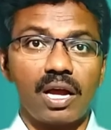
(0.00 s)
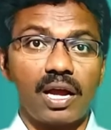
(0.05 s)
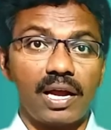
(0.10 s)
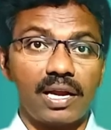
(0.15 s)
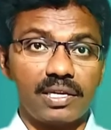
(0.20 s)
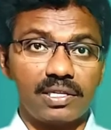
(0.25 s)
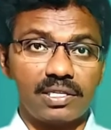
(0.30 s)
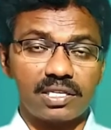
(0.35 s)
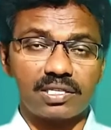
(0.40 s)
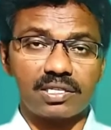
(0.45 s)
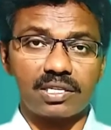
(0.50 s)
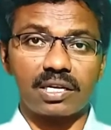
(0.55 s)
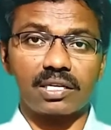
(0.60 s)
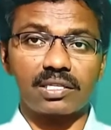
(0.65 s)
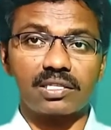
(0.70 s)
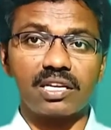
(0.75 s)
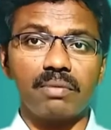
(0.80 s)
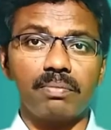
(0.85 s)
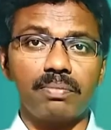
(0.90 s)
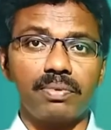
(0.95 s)
And the
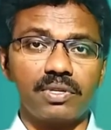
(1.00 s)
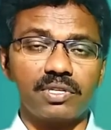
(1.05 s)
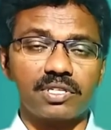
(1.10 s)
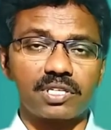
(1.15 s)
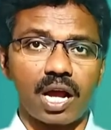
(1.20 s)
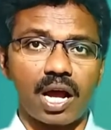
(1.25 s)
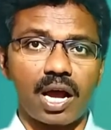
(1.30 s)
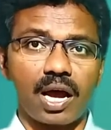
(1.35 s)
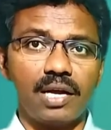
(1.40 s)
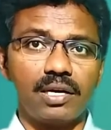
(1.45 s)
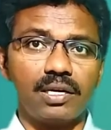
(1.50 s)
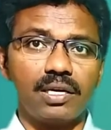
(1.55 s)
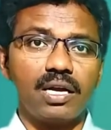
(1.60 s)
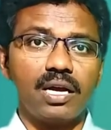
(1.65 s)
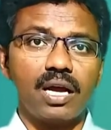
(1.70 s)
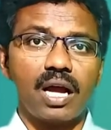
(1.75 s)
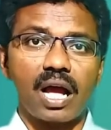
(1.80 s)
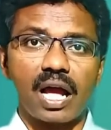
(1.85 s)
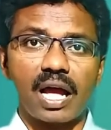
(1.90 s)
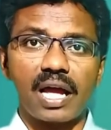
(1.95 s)
examples are
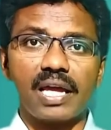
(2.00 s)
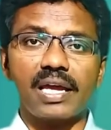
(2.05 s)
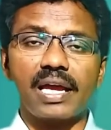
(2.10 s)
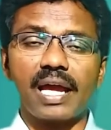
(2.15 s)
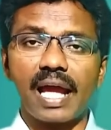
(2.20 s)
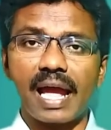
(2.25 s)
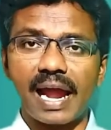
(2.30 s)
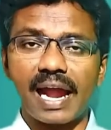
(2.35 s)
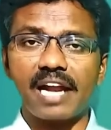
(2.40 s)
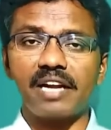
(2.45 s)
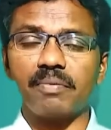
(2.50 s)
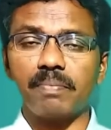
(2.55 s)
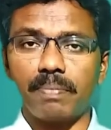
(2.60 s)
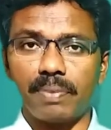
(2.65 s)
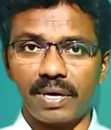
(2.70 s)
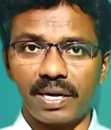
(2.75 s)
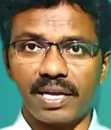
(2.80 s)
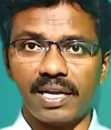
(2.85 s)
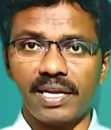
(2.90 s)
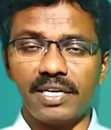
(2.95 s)
I had
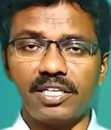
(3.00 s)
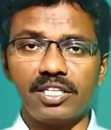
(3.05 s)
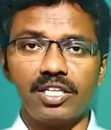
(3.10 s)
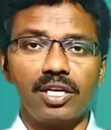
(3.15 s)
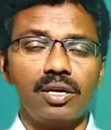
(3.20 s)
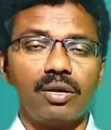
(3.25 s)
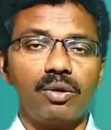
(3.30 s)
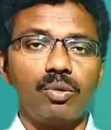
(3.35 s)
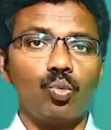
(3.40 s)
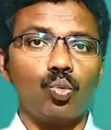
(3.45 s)
played,